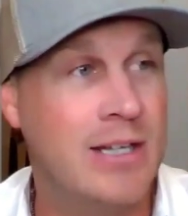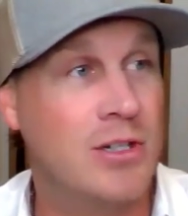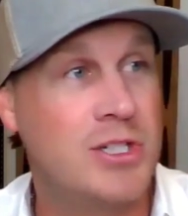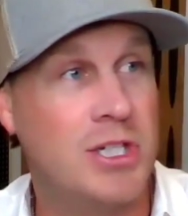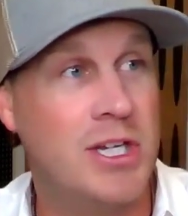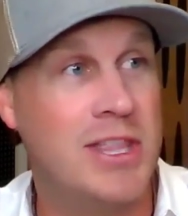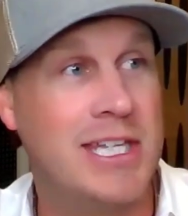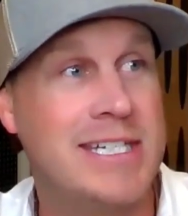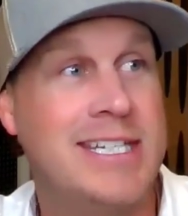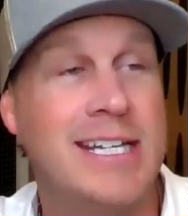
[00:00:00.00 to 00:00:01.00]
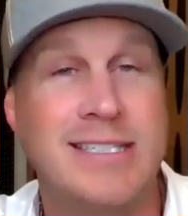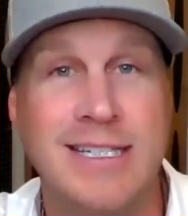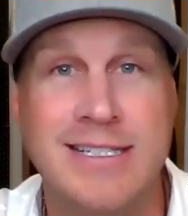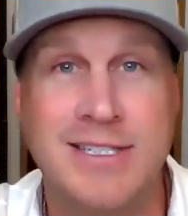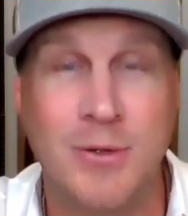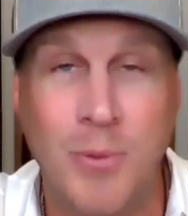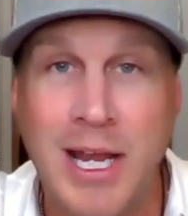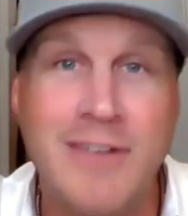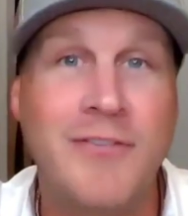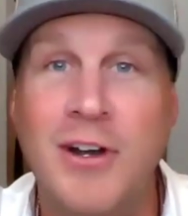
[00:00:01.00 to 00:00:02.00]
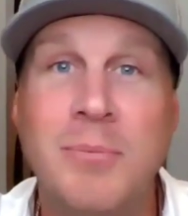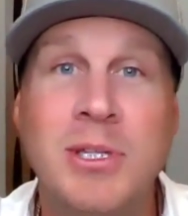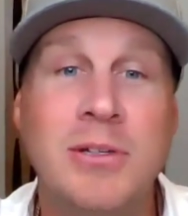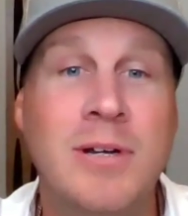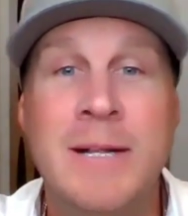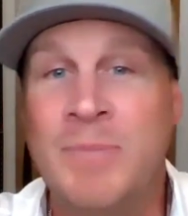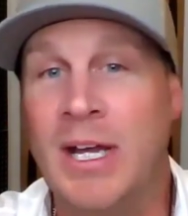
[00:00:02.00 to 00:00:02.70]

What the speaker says: It'll show you the distance away from you.